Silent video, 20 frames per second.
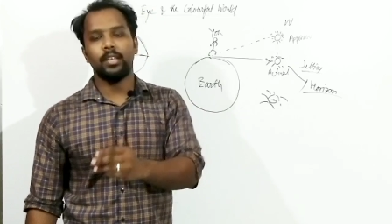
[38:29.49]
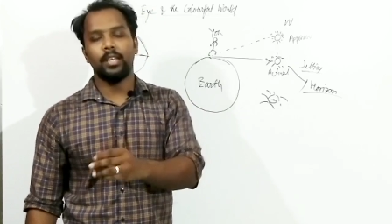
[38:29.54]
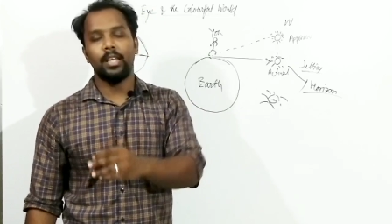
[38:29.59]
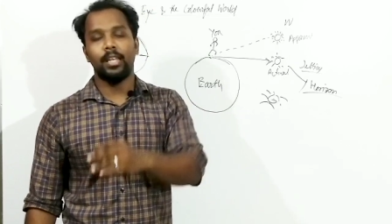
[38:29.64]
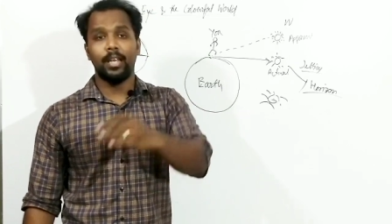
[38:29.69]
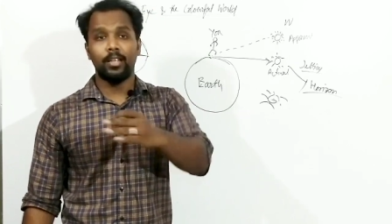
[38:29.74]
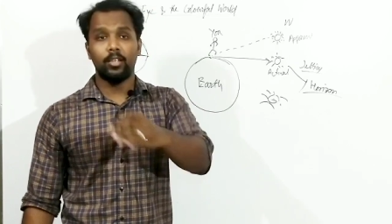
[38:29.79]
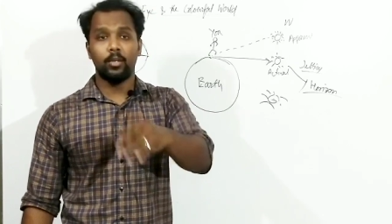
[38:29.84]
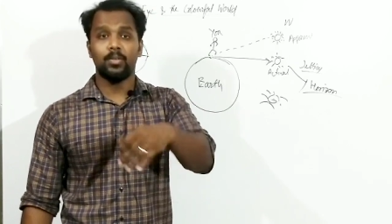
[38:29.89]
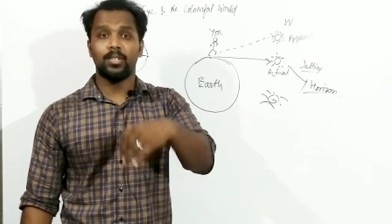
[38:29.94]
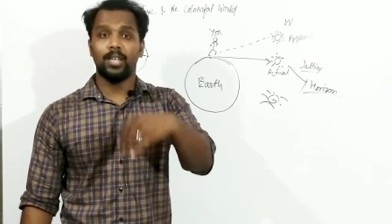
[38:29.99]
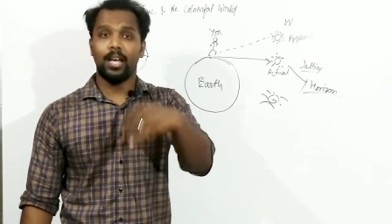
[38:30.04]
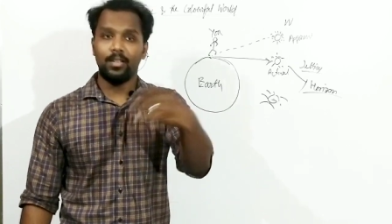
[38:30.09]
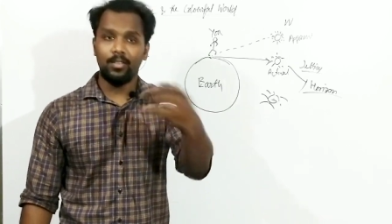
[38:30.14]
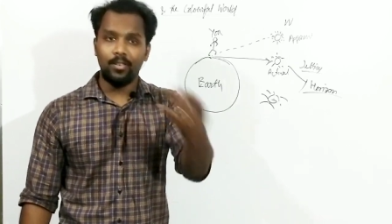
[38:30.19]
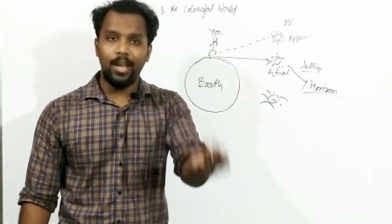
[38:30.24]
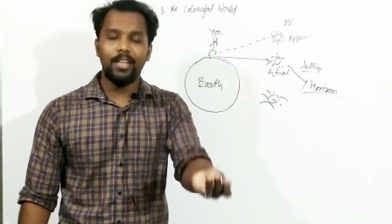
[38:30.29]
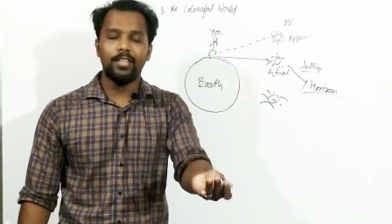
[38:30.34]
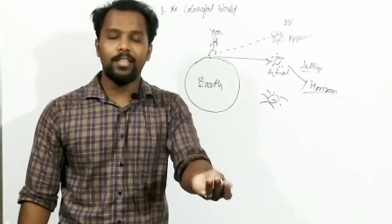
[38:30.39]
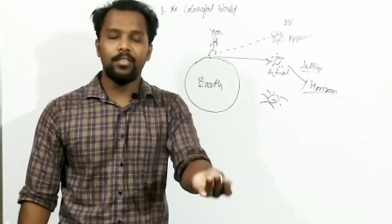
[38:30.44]
In case of
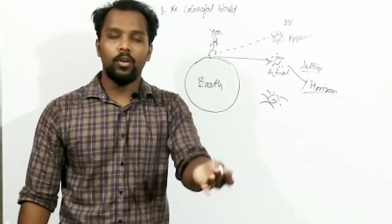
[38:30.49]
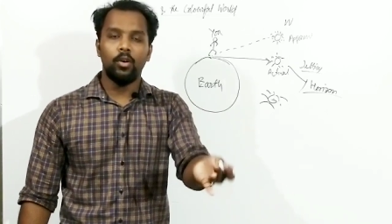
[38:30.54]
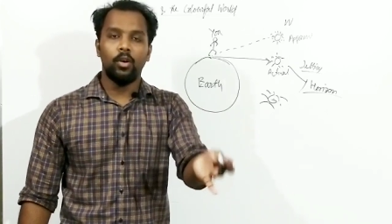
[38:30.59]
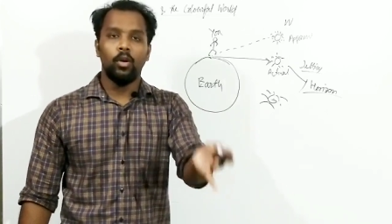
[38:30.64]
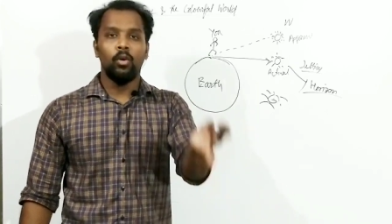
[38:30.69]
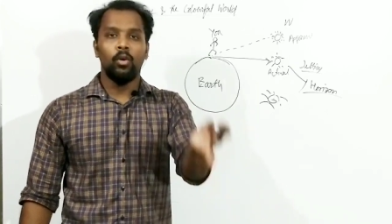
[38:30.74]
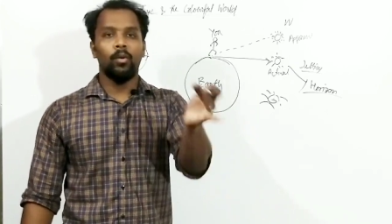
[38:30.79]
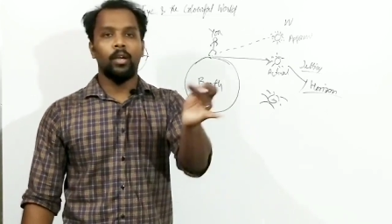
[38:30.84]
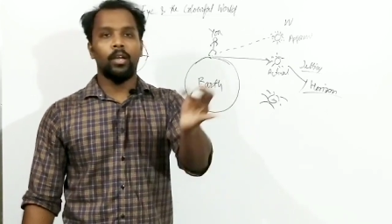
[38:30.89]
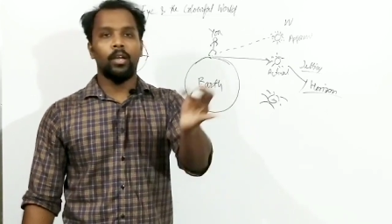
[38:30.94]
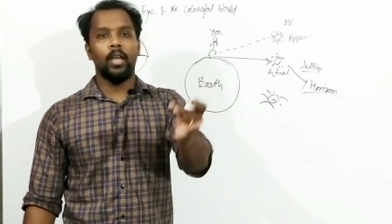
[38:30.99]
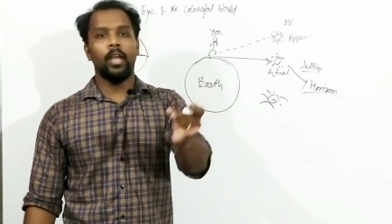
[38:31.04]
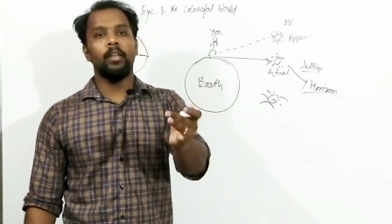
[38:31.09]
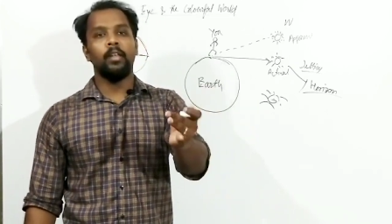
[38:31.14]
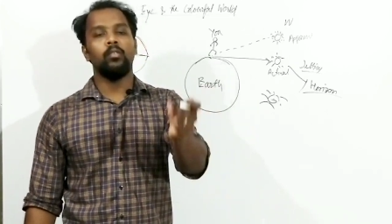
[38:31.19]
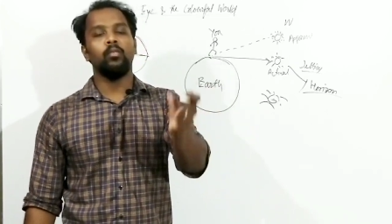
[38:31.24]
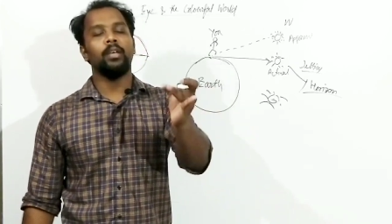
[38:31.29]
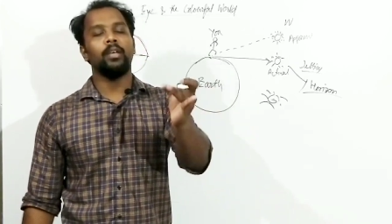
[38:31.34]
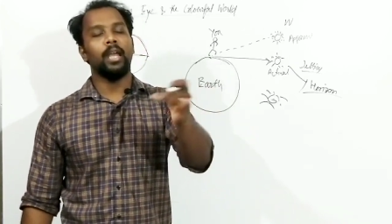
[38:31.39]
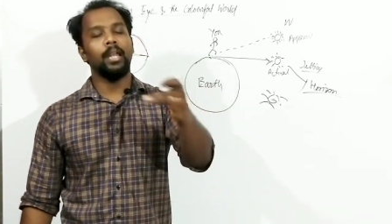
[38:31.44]
sunrise, we are going
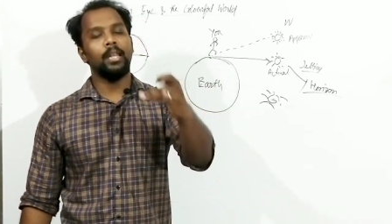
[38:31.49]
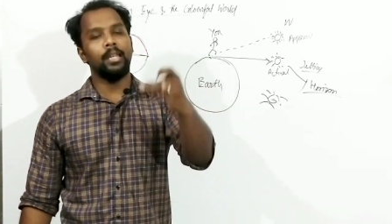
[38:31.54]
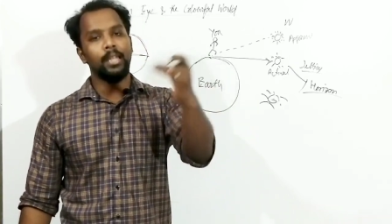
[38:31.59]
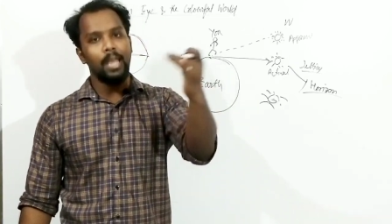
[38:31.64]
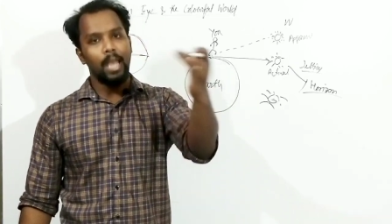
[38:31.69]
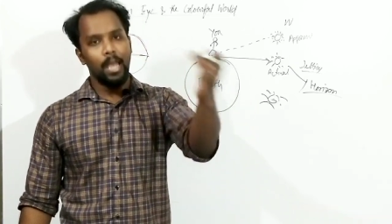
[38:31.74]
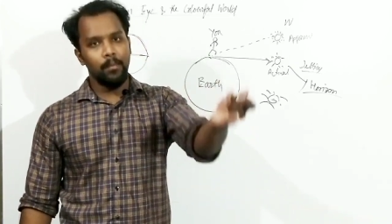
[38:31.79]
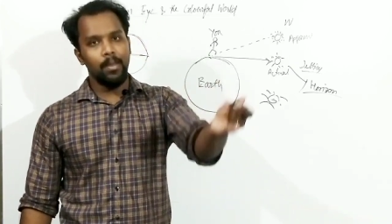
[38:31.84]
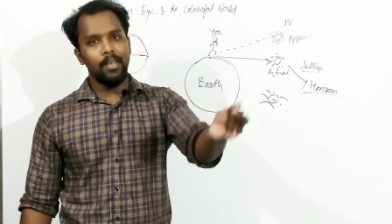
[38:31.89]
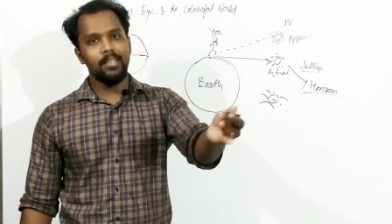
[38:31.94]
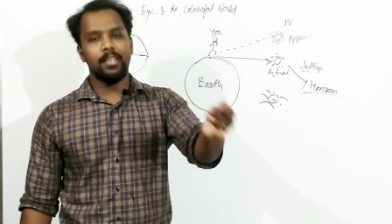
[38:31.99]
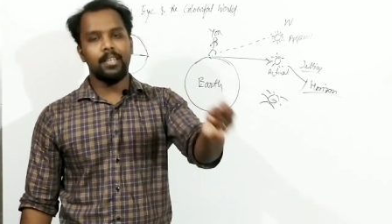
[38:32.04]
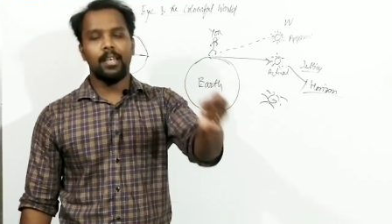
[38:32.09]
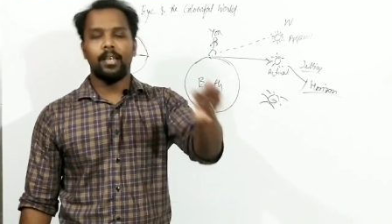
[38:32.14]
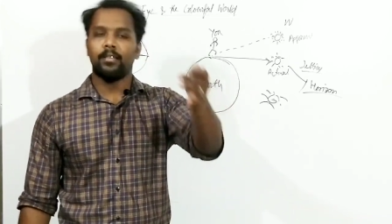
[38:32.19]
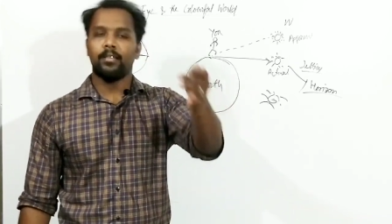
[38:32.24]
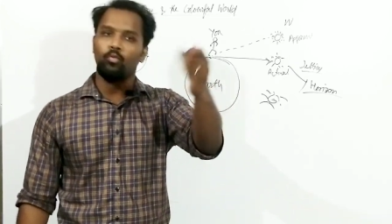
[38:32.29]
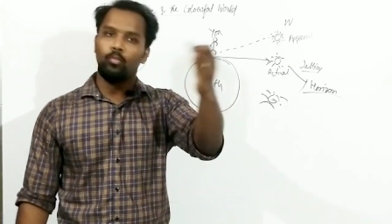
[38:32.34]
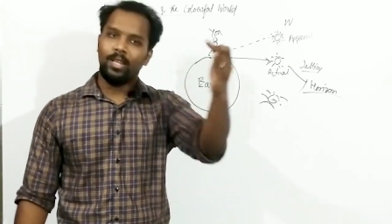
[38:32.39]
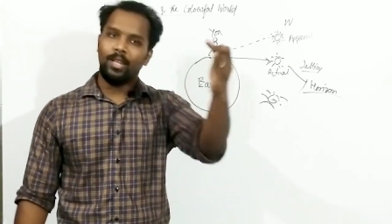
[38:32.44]
to get the image
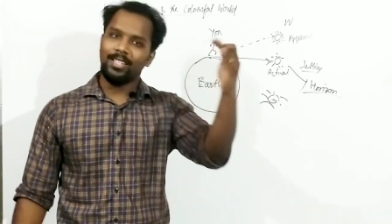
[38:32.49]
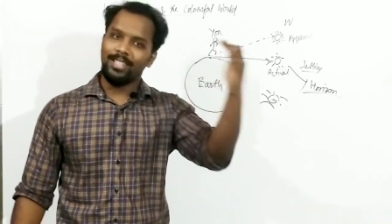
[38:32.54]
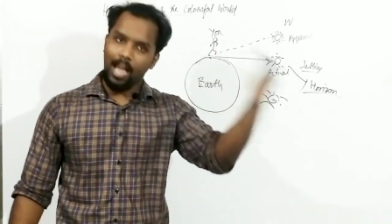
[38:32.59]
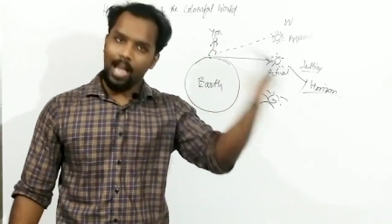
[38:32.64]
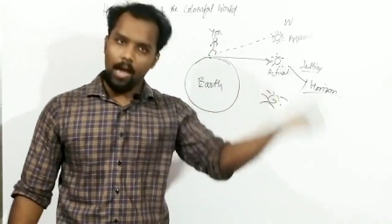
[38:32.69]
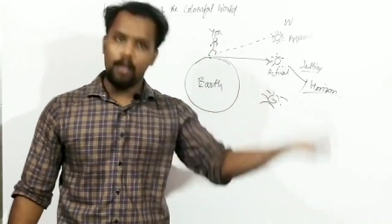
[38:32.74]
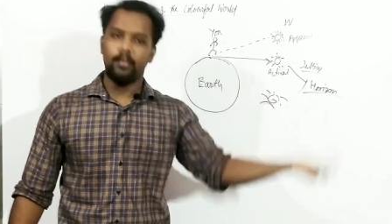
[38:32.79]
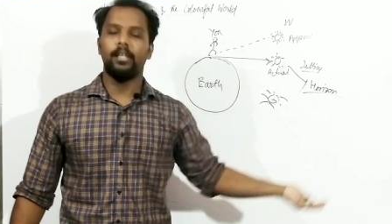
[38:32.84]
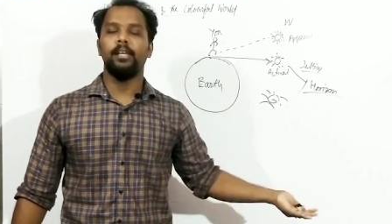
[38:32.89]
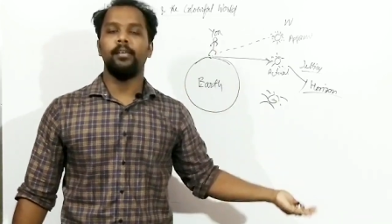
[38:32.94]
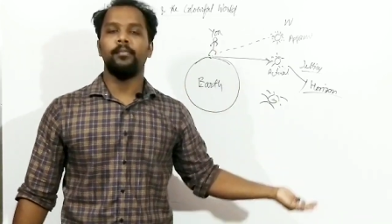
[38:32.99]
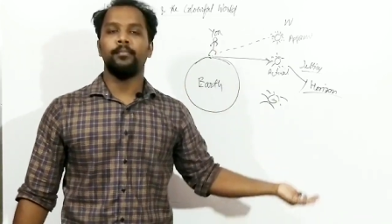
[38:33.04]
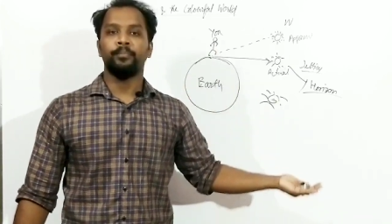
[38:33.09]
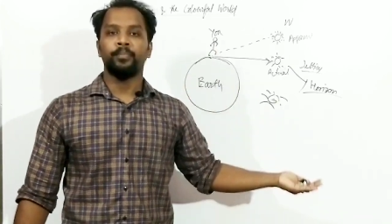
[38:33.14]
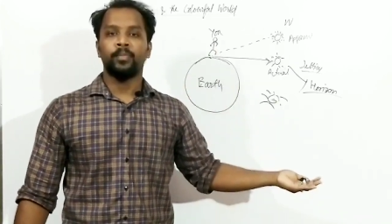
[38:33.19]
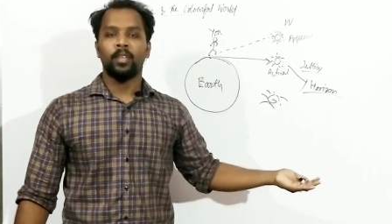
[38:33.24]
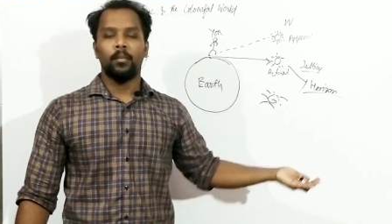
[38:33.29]
2 minutes early,